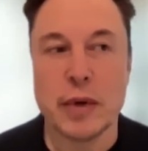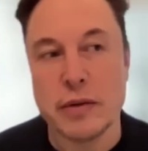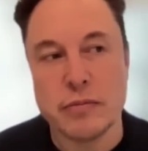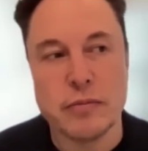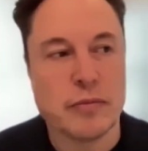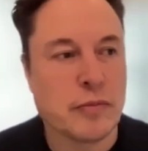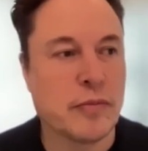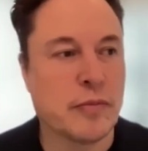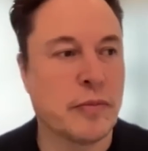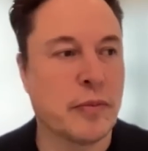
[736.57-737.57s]
But
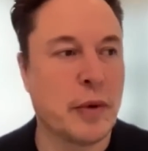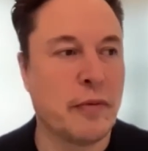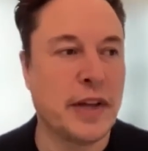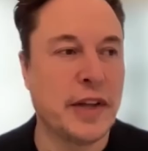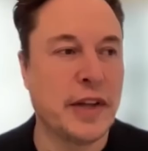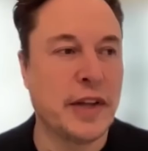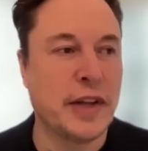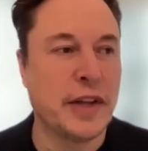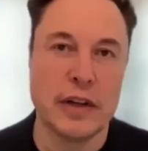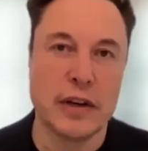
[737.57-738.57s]
we may
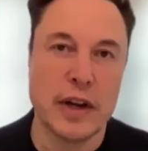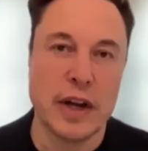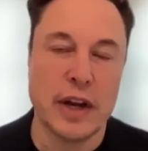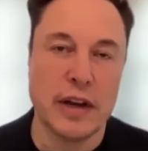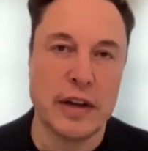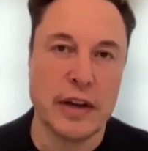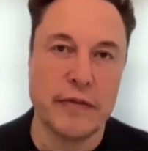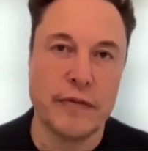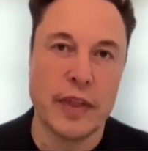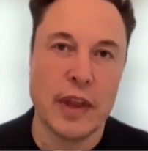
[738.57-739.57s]
stumble and and uh,
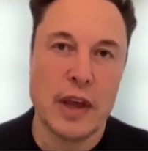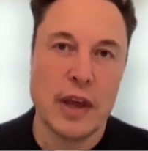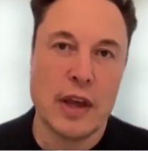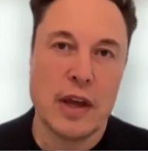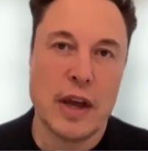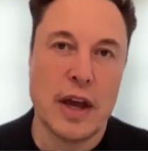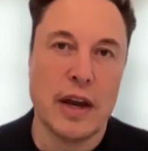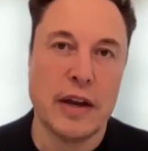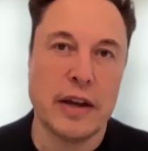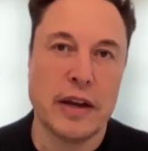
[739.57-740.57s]

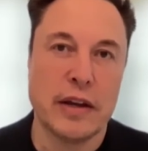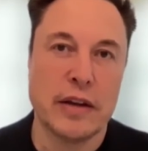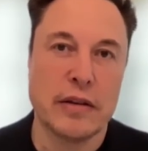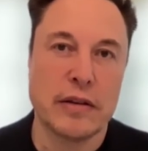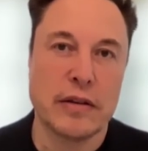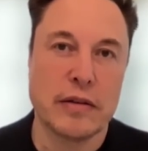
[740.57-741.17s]
and uh,